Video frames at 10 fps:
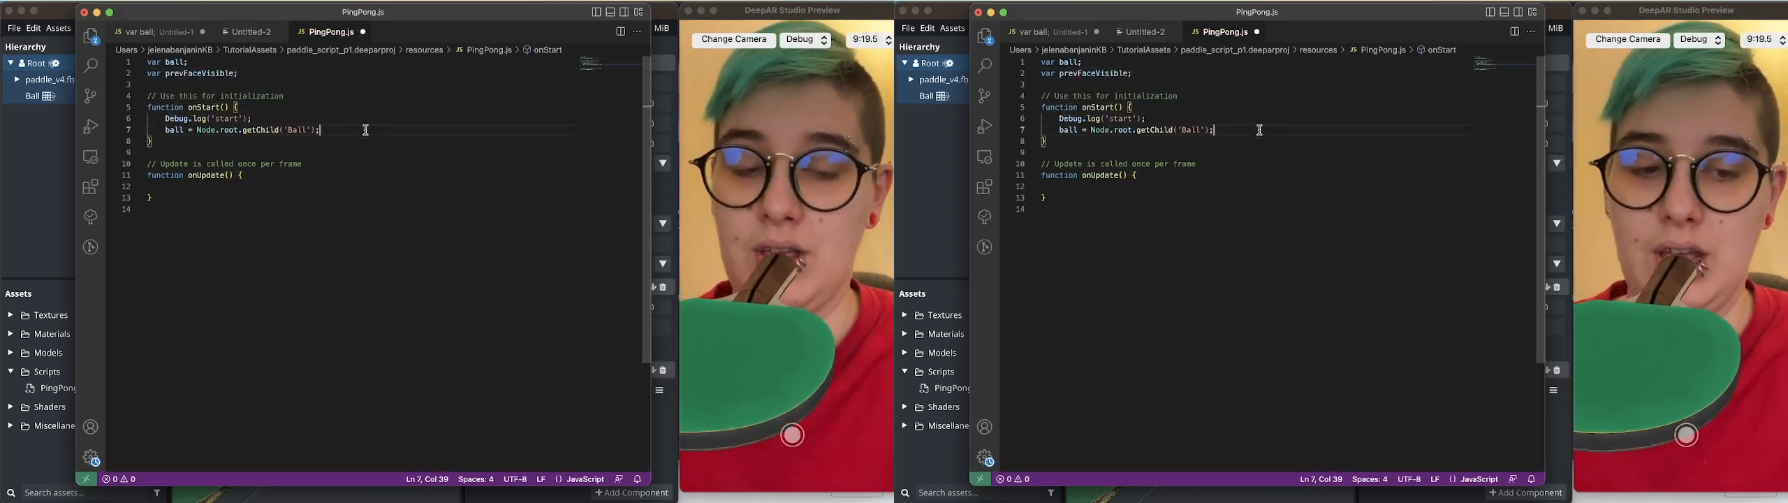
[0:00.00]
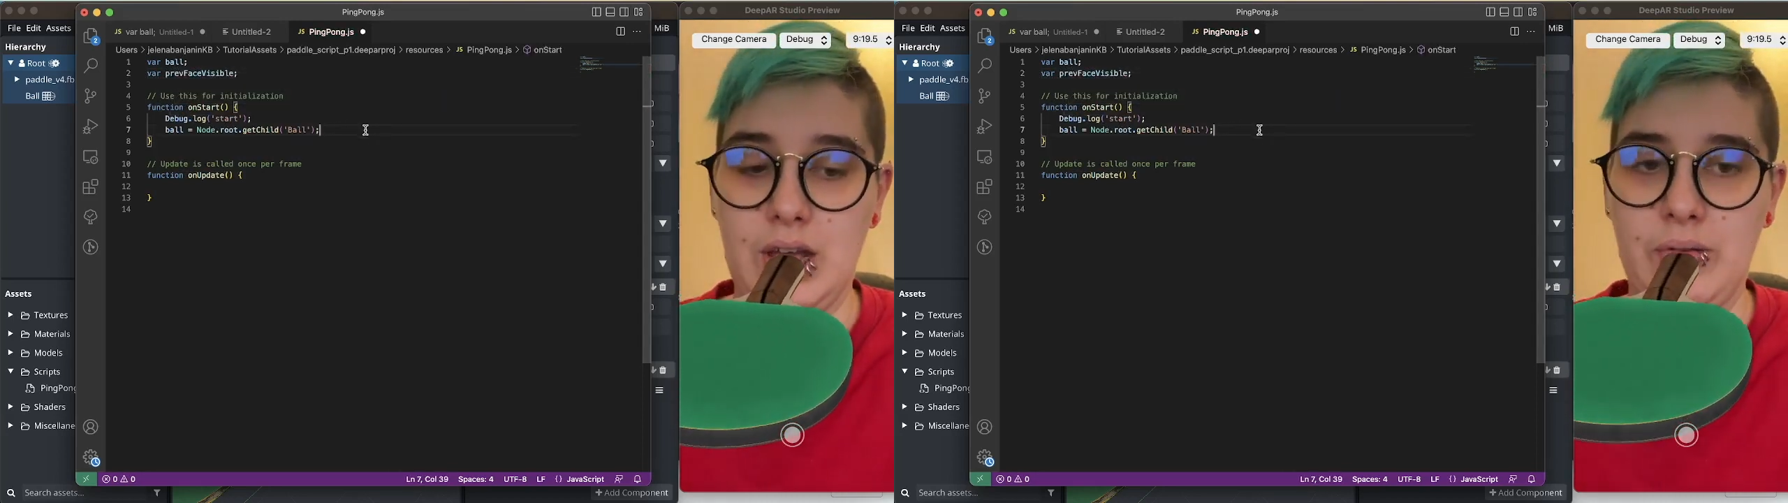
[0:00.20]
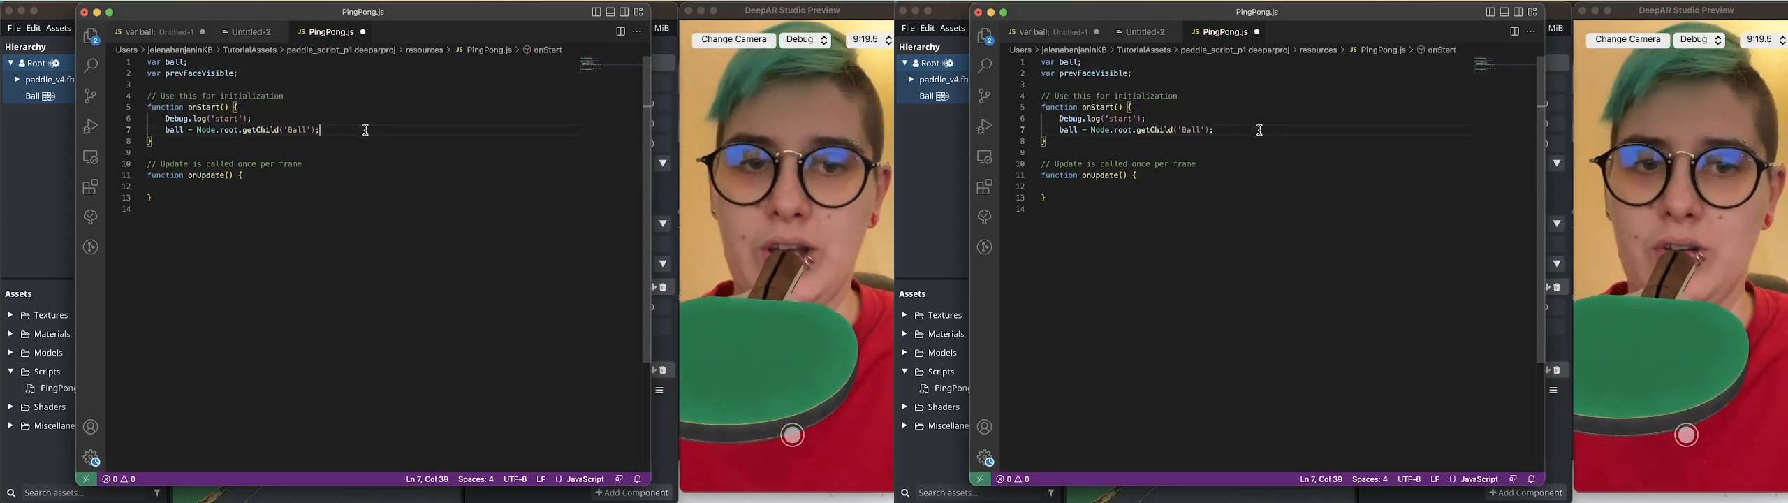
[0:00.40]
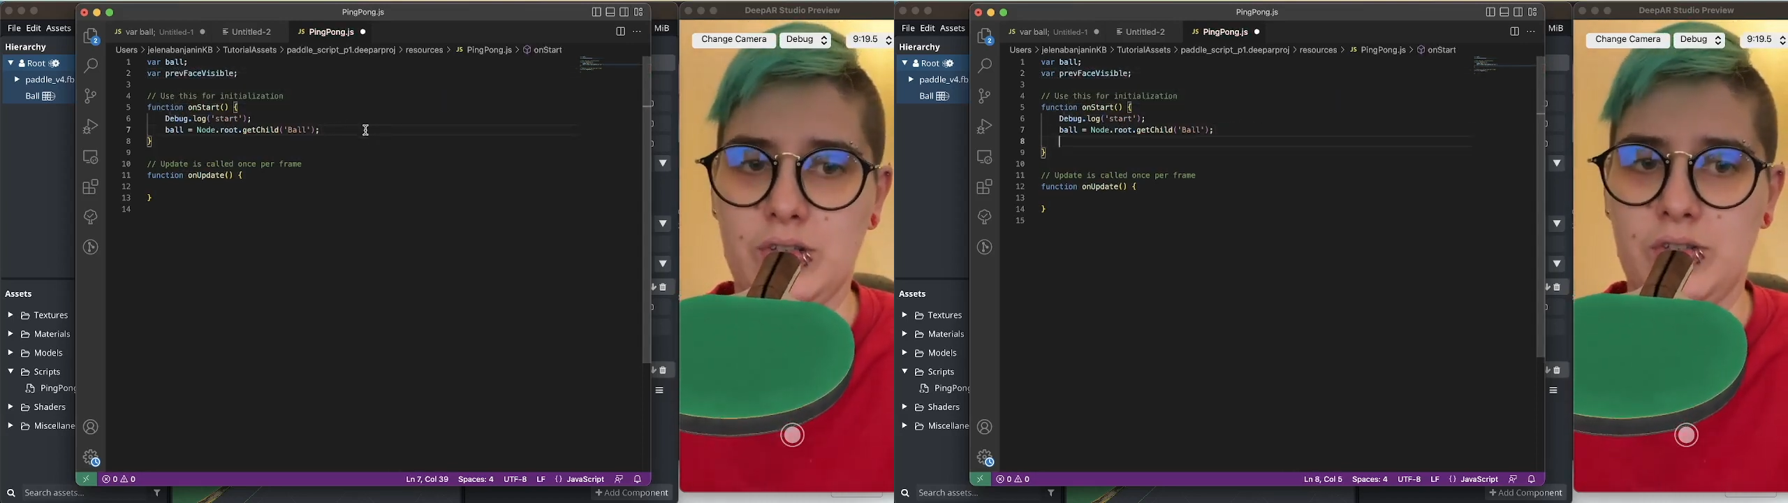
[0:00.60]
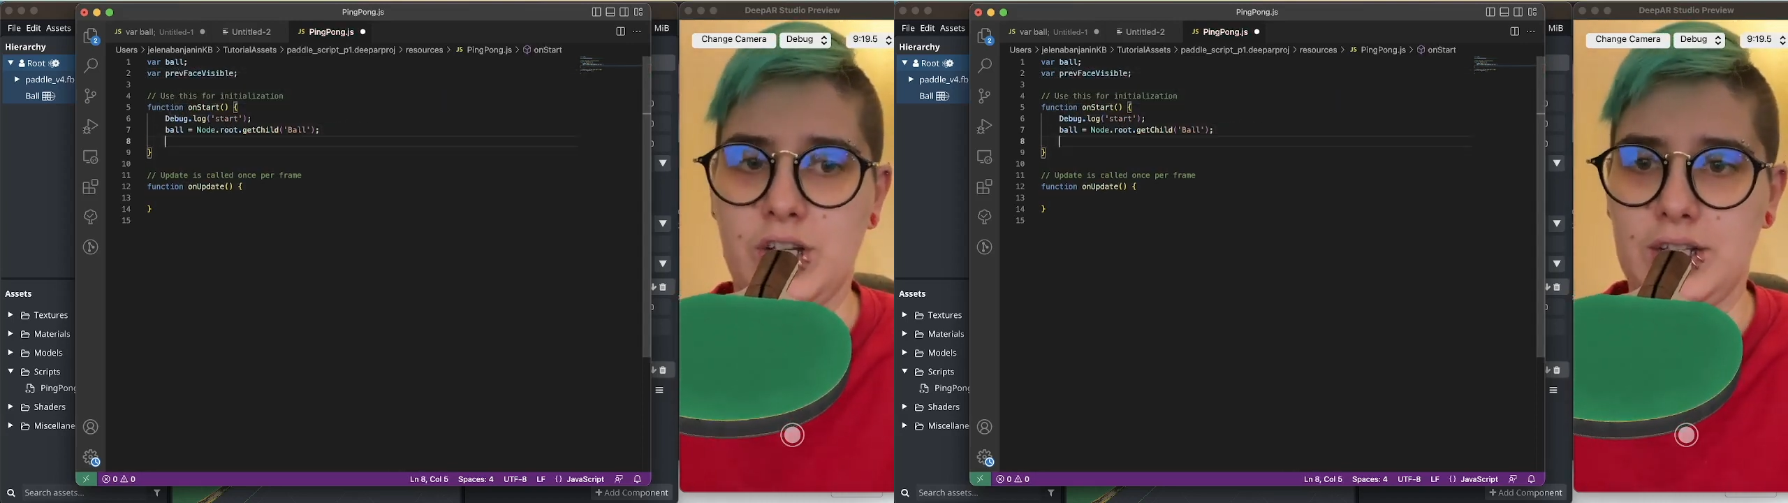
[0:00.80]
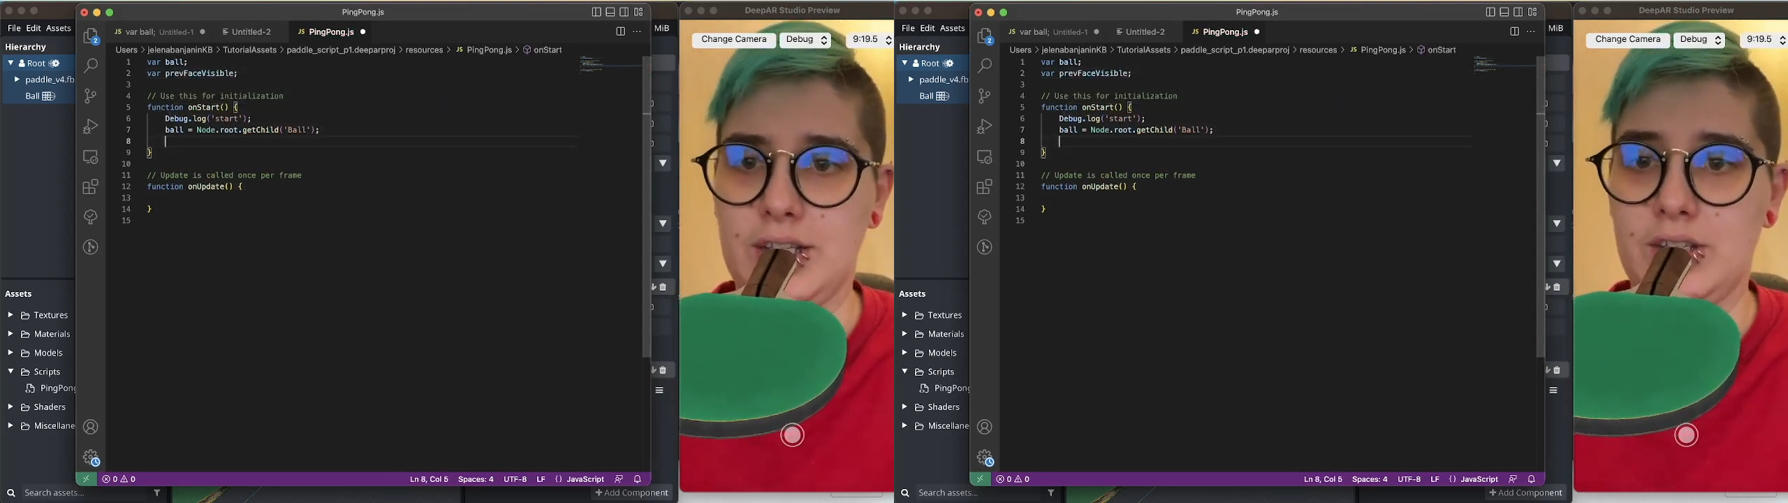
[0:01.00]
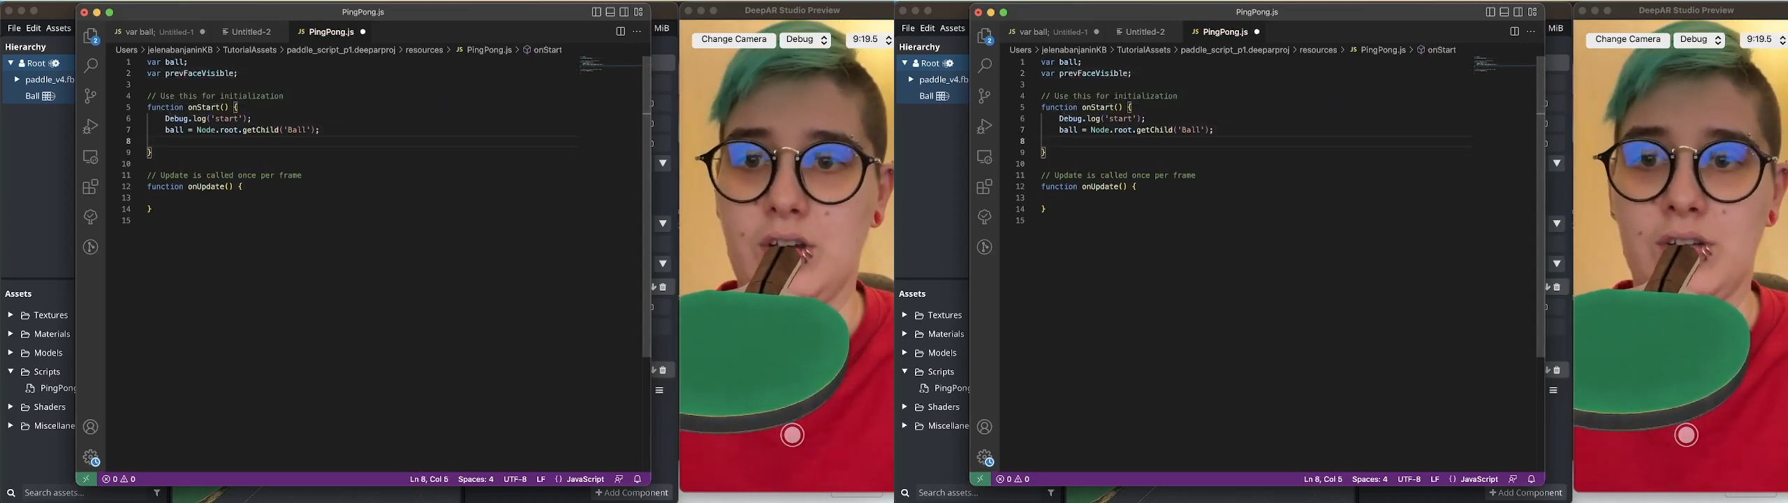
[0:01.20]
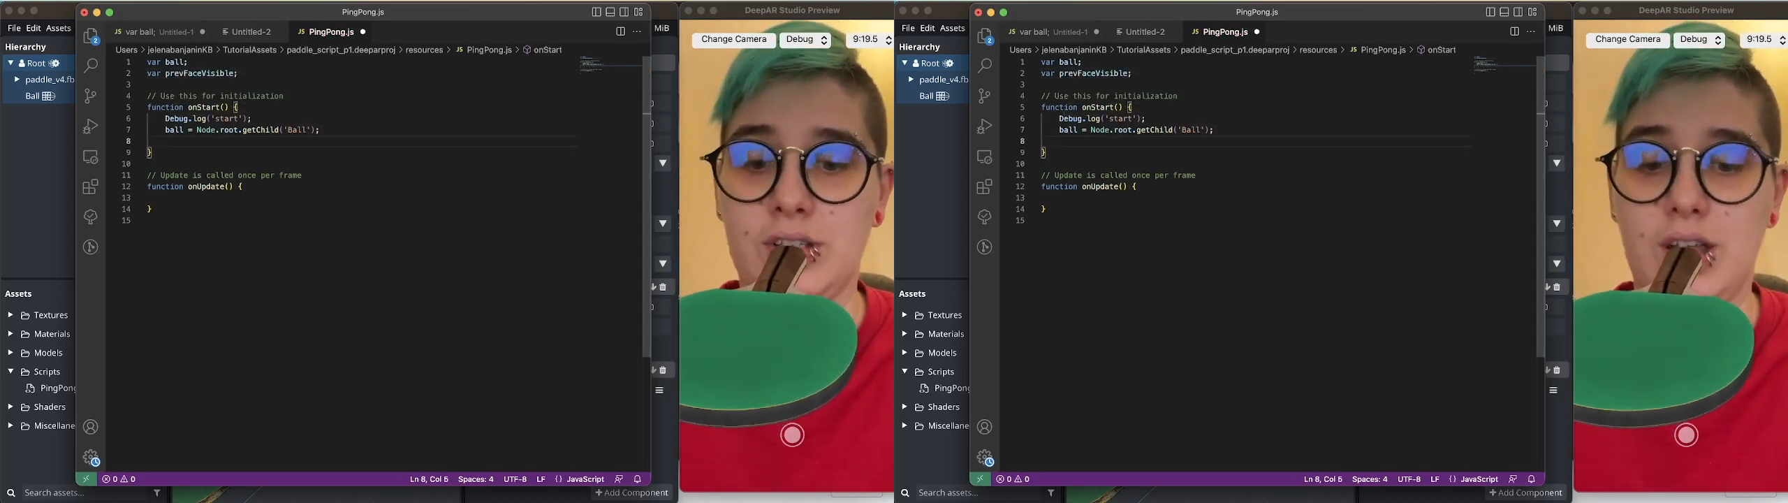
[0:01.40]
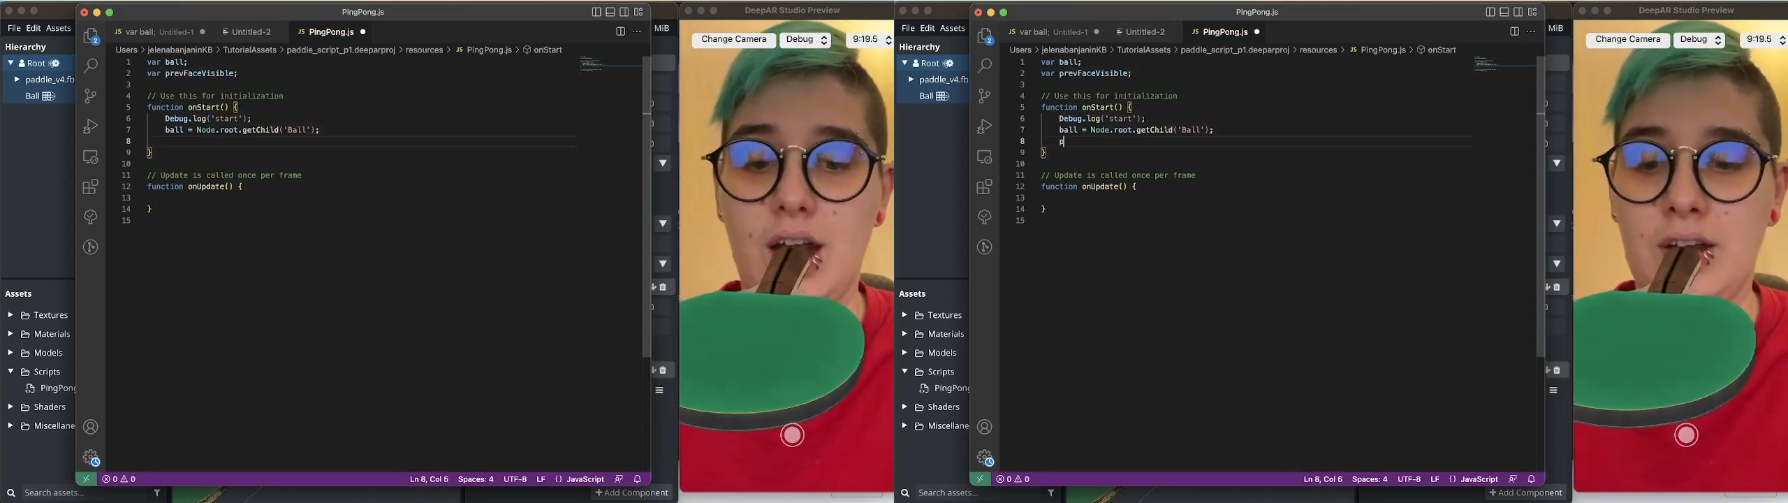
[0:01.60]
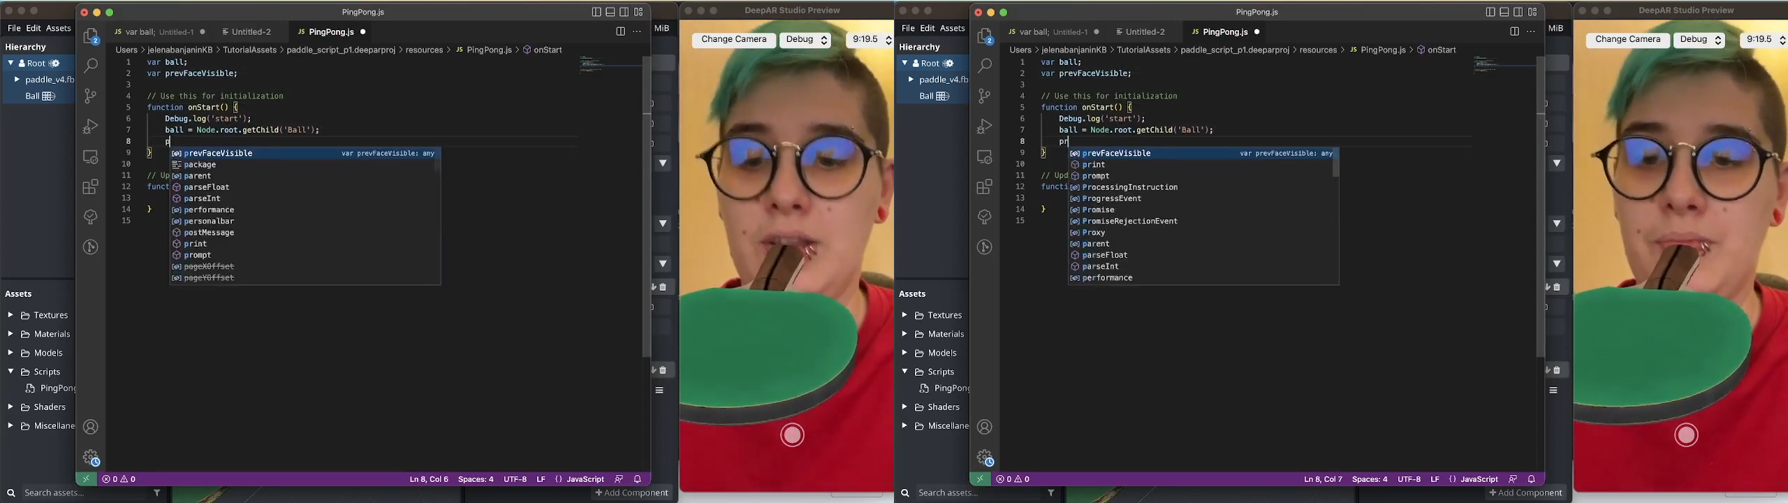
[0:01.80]
And we can also check this on
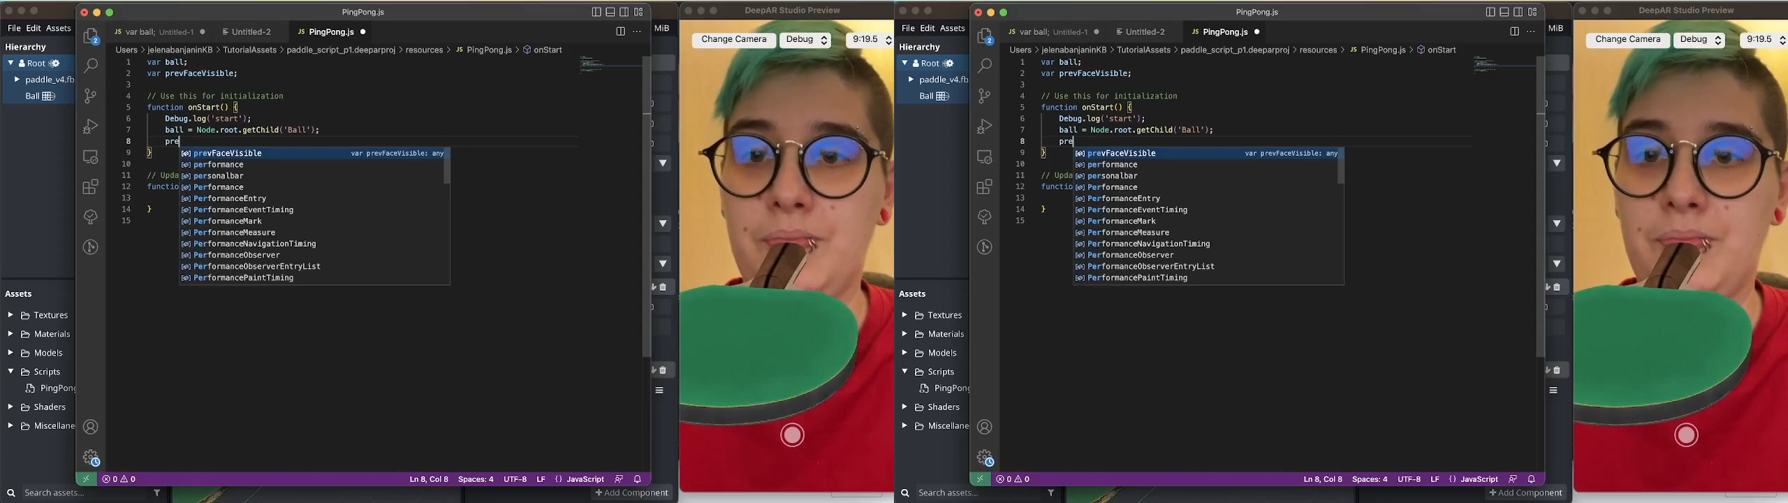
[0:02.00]
start.